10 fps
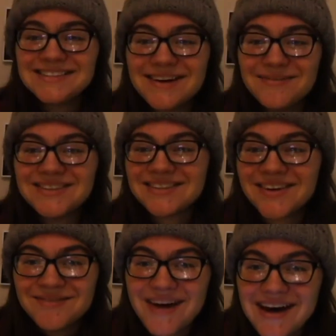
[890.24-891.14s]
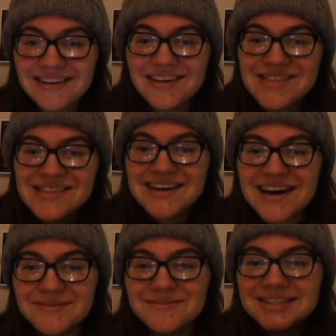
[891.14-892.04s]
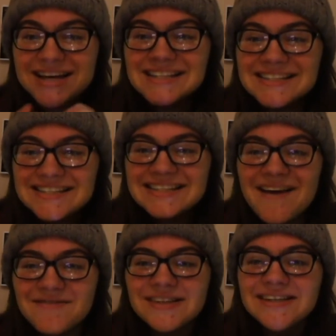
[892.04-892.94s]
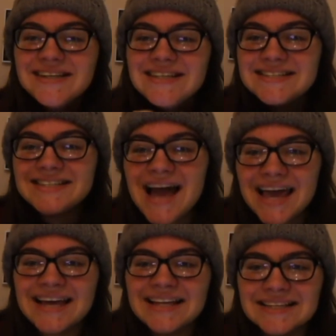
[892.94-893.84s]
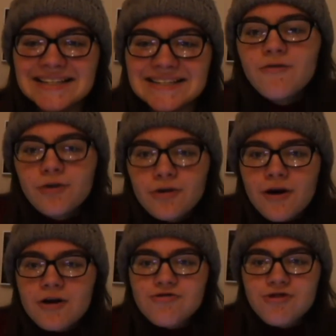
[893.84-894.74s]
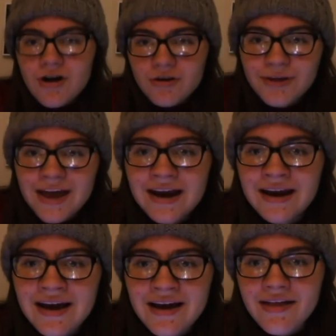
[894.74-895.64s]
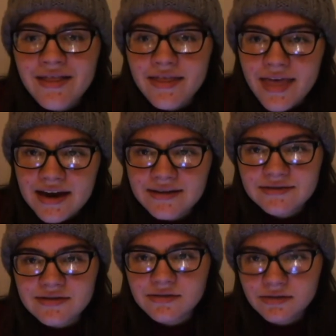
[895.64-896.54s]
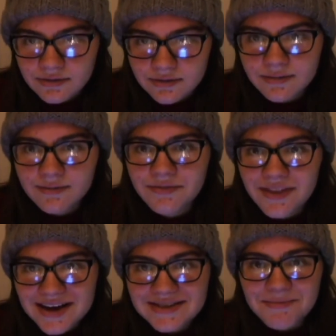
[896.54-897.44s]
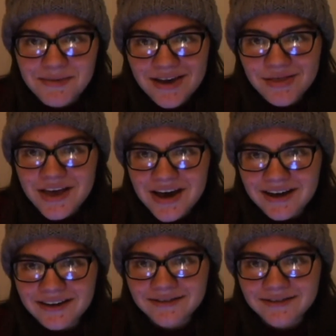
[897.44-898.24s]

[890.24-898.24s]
summons her in battle and she comes in 7 seconds. For a shard blade, that is a big thing.